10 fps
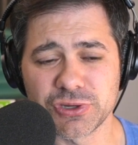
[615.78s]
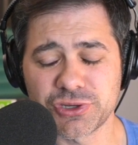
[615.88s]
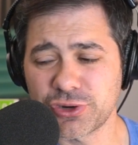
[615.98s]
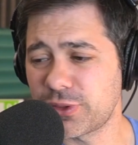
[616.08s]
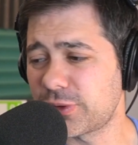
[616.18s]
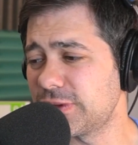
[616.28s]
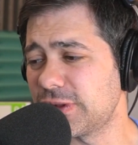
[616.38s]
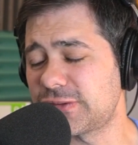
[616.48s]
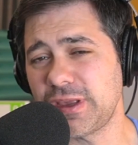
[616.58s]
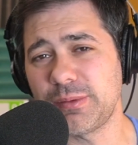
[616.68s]
Sure, they're in
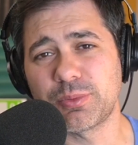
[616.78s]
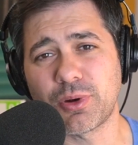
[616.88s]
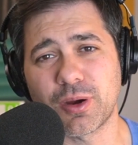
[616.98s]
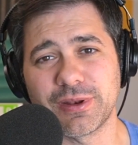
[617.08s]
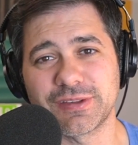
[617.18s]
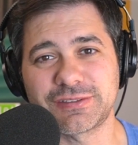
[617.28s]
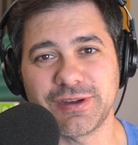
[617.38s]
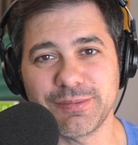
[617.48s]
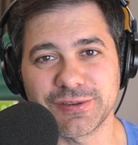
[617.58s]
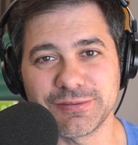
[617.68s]
the same department as
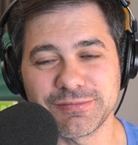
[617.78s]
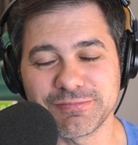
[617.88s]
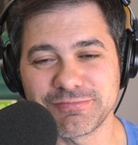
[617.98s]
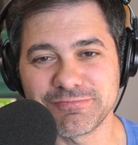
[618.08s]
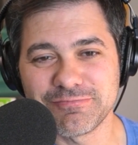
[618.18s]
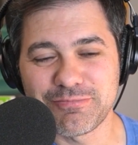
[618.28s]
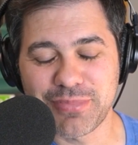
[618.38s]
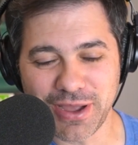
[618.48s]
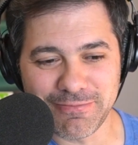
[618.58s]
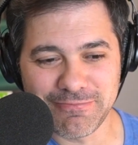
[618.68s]
Clemson,
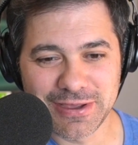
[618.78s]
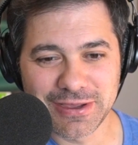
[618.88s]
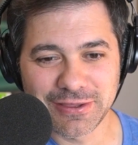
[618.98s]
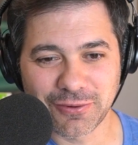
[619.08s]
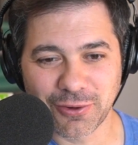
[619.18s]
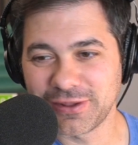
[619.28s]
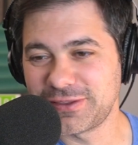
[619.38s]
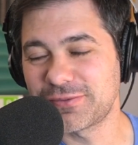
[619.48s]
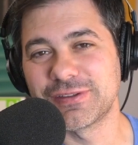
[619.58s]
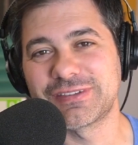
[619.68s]
but they're on a
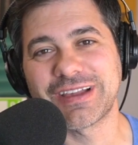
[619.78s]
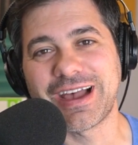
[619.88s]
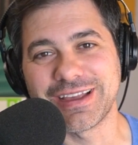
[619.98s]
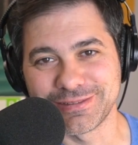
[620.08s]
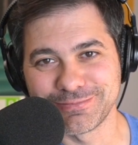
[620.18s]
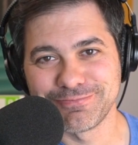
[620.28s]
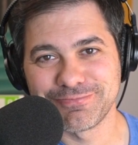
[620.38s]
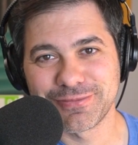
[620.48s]
different side.